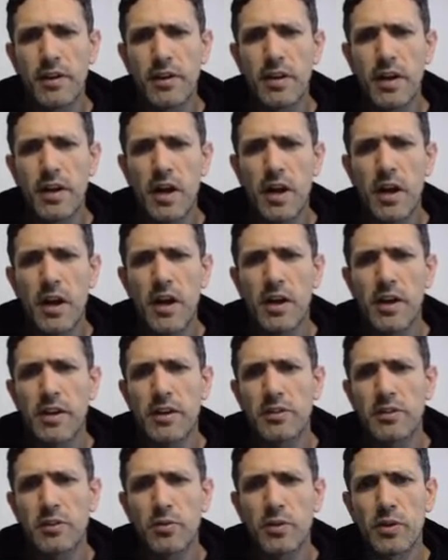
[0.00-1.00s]

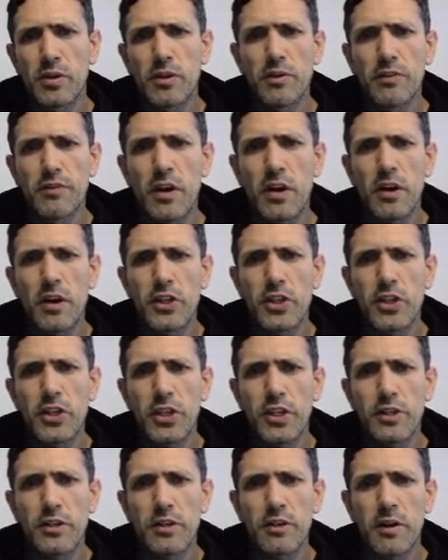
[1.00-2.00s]
is a real
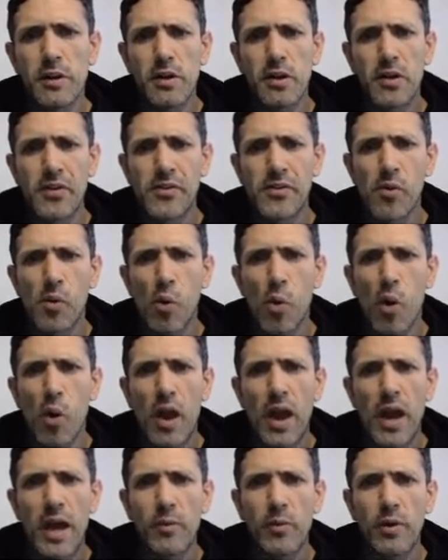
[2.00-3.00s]
function,
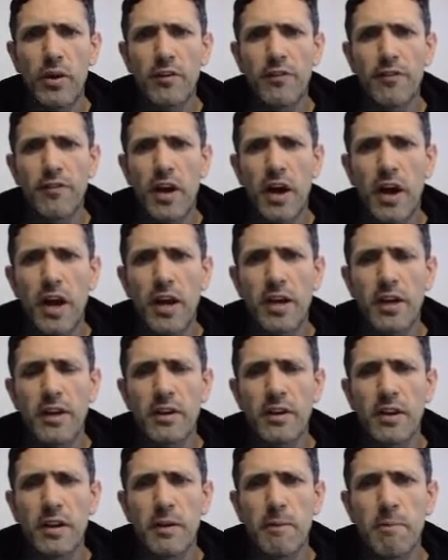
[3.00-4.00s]
and we
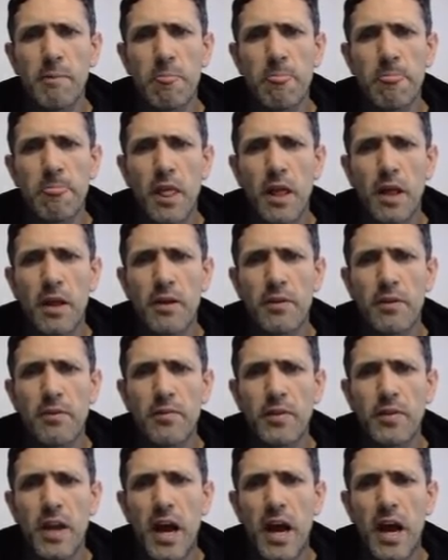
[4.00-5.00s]
define
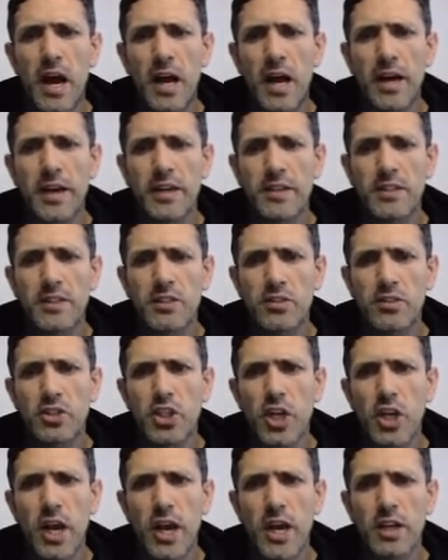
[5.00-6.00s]
the i's and
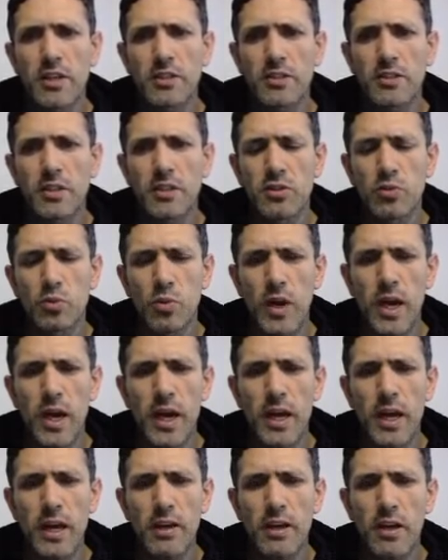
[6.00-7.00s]
j's in this
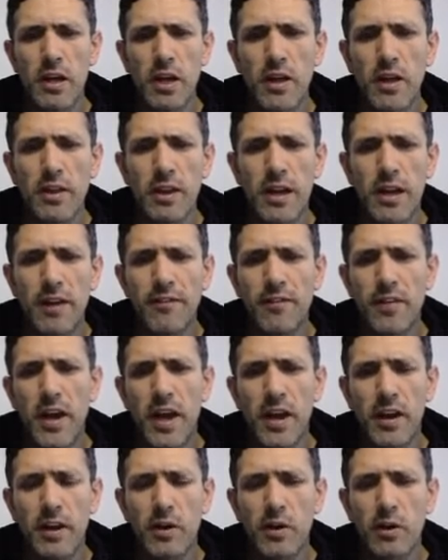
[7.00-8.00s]
way, then
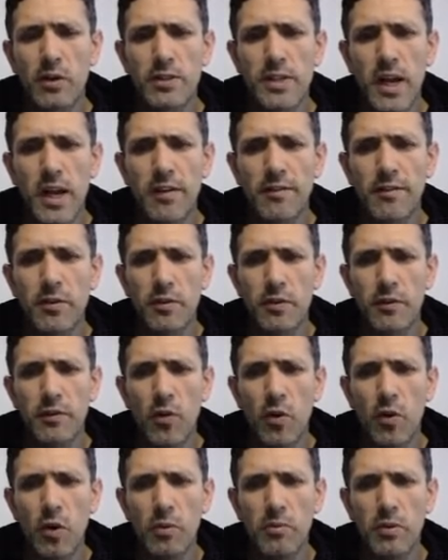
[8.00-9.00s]
fk goes to f
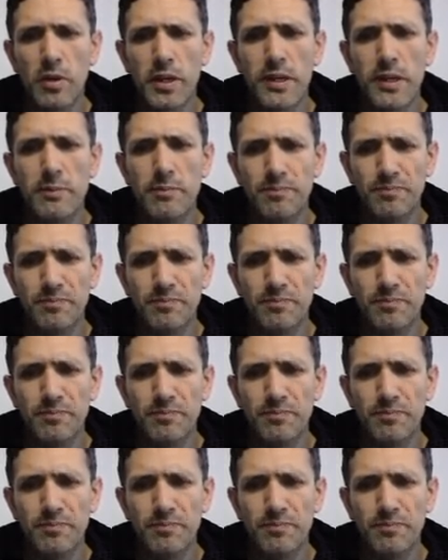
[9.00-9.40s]
uniformly.